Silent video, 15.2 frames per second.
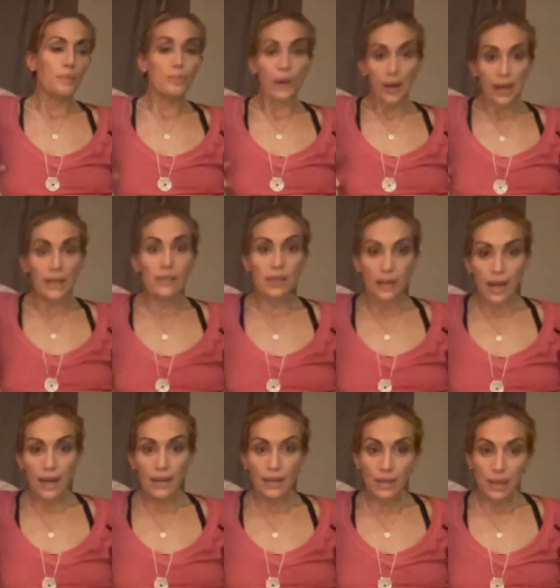But
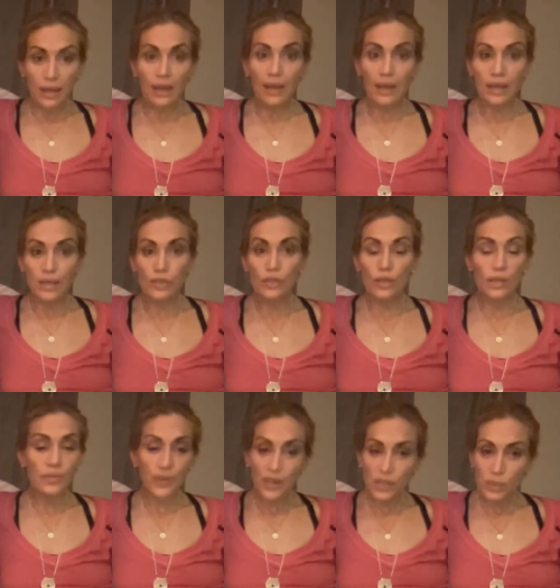incidentally, his it's
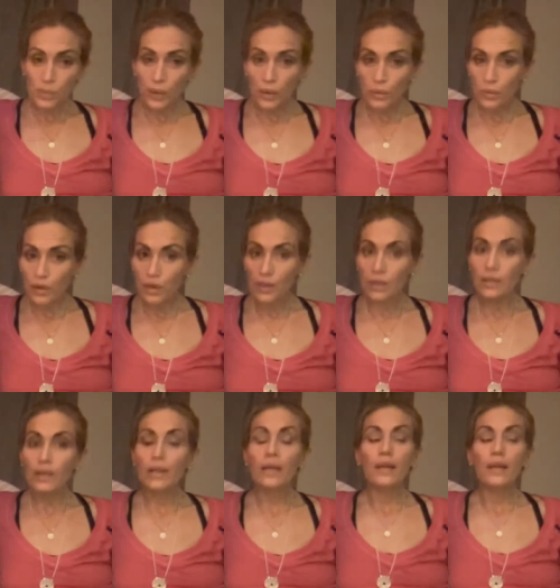a very small world.